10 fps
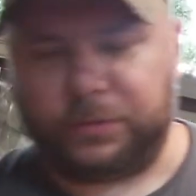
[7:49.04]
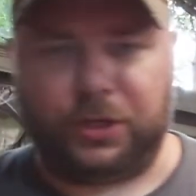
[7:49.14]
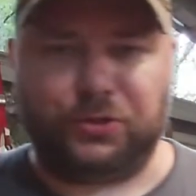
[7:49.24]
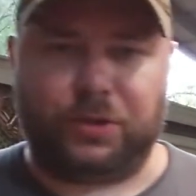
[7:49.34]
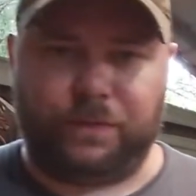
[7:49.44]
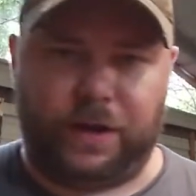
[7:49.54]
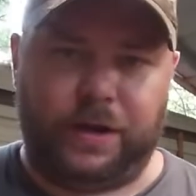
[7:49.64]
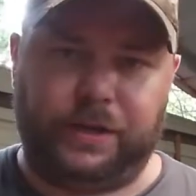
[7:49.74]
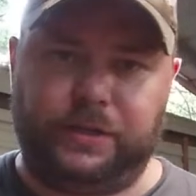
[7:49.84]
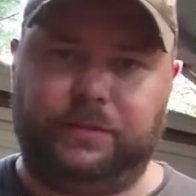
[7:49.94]
use a
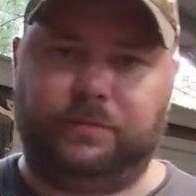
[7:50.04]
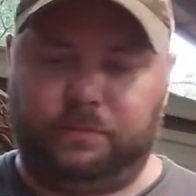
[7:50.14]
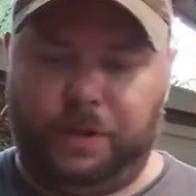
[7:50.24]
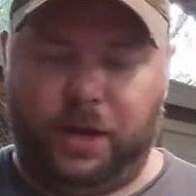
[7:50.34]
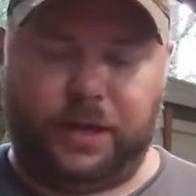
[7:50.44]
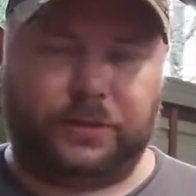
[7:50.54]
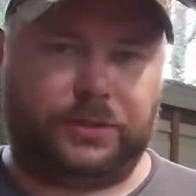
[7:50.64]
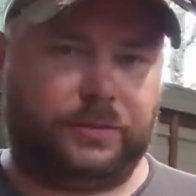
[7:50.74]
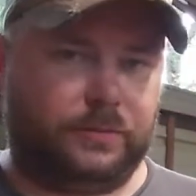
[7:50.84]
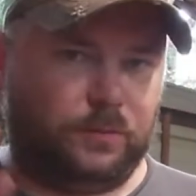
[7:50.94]
very good
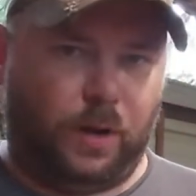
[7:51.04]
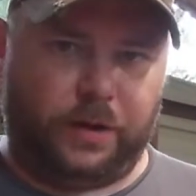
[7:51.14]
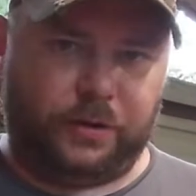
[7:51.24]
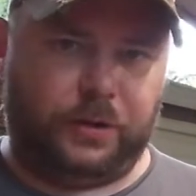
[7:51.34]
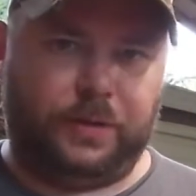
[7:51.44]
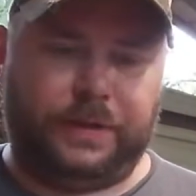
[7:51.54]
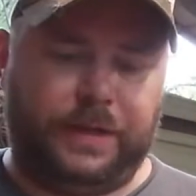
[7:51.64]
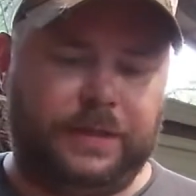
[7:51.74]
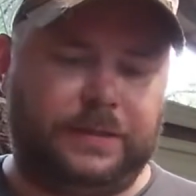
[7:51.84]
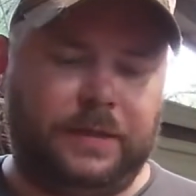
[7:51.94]
punch while you're doing
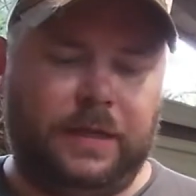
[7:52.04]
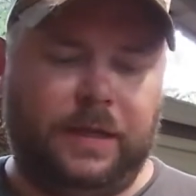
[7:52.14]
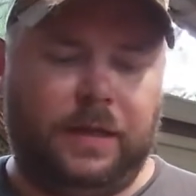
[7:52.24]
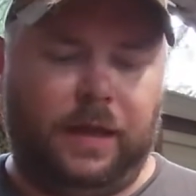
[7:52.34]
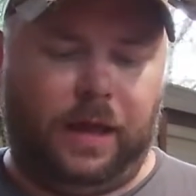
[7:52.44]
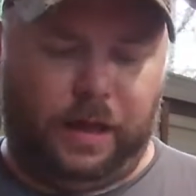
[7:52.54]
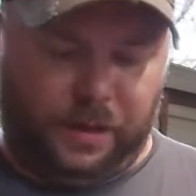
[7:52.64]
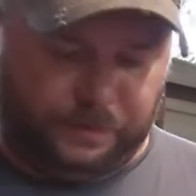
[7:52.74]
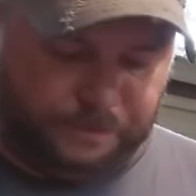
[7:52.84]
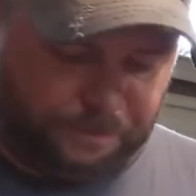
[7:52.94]
this.
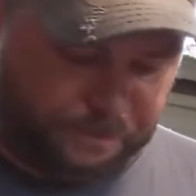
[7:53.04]
And